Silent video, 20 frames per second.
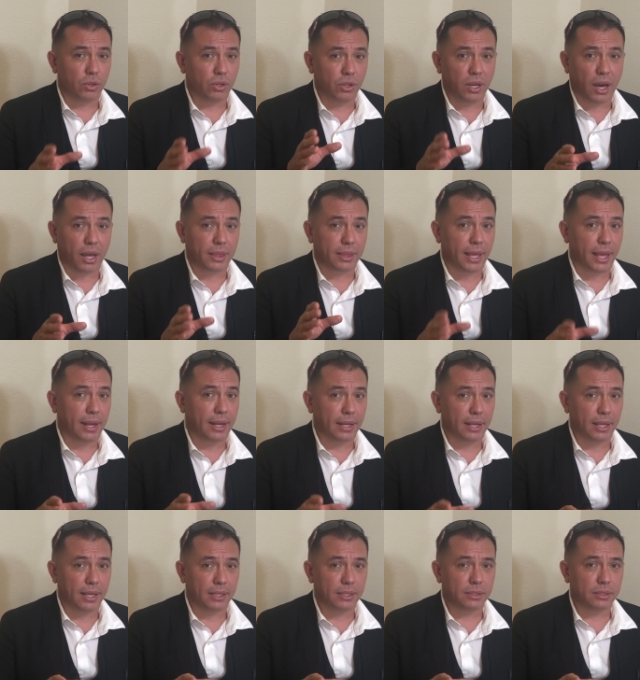you got that
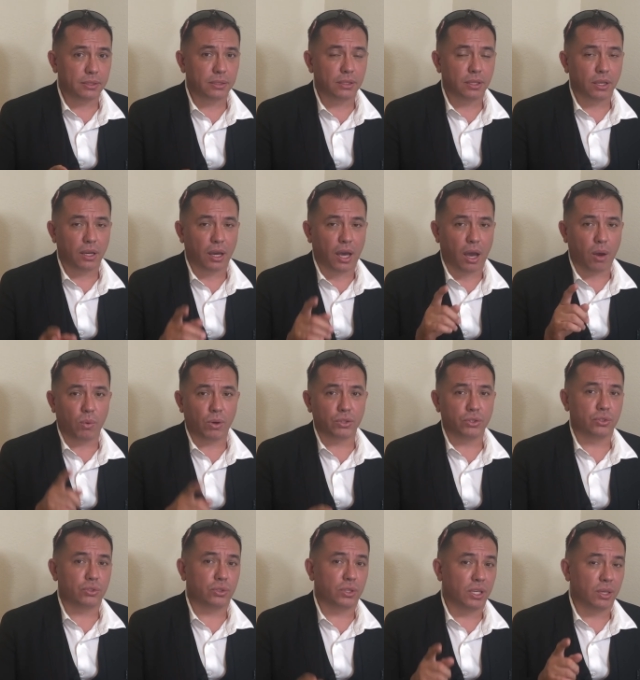list, I want
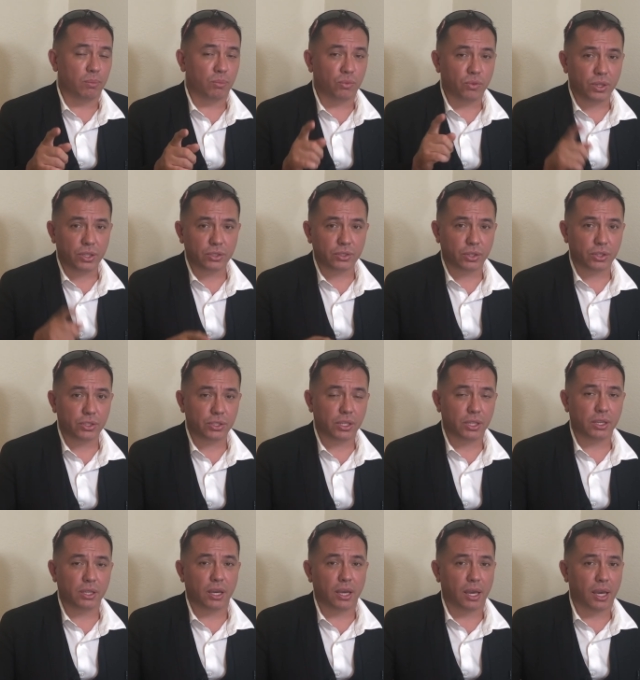you to keep
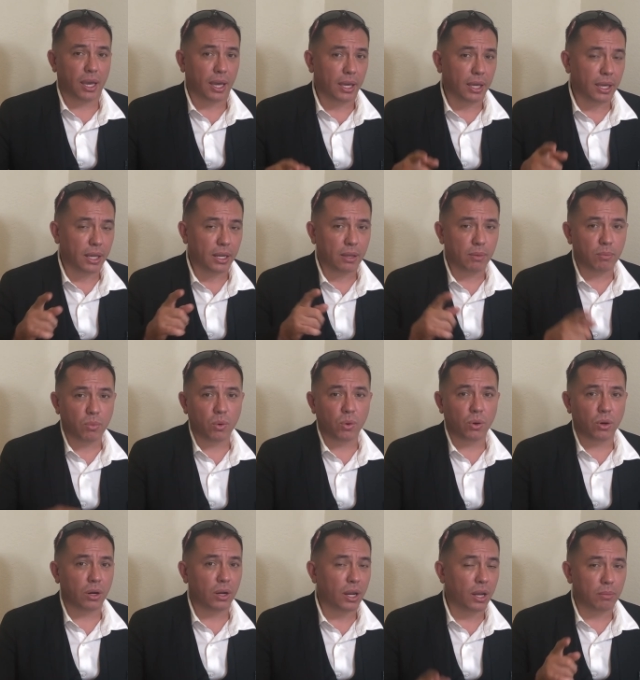researching and getting
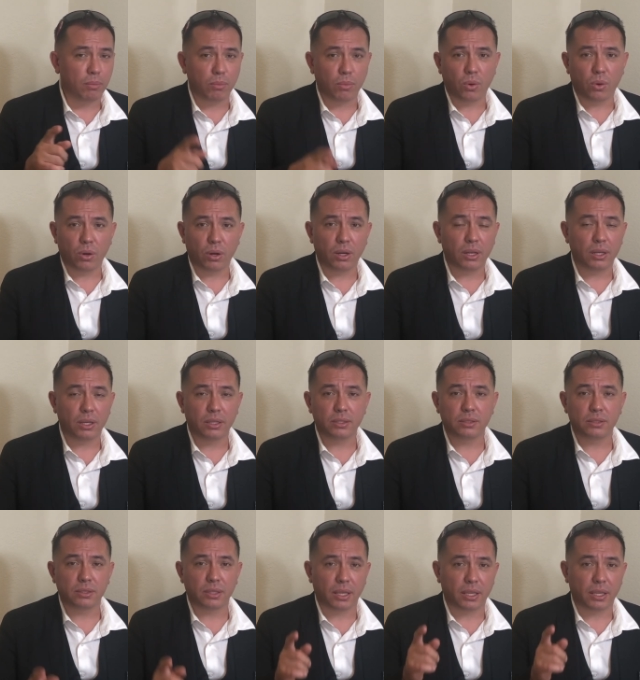more and more lists,